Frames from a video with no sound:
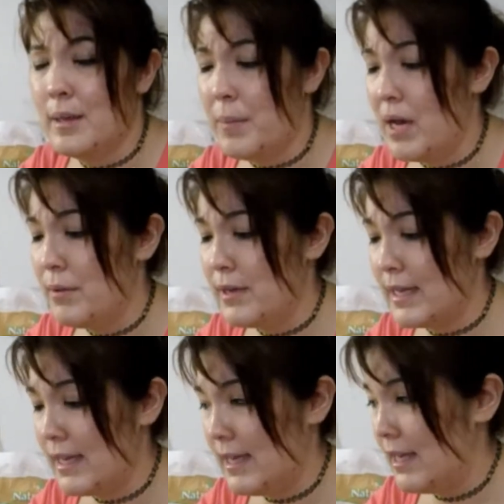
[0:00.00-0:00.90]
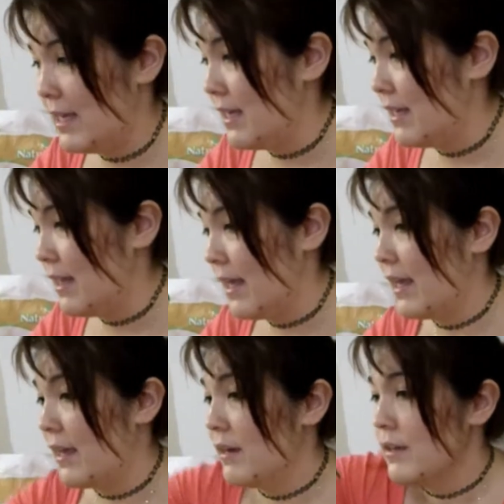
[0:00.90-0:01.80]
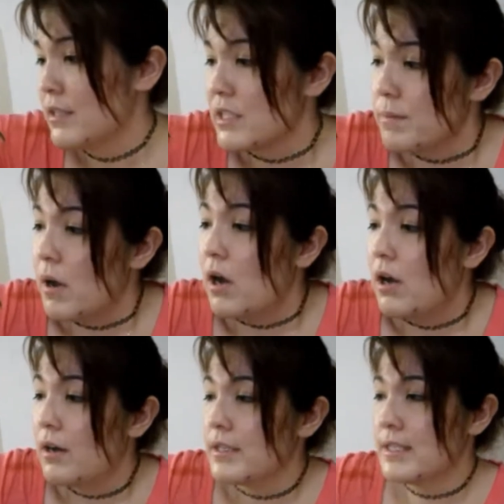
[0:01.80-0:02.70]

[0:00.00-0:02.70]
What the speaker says: by putting it in a small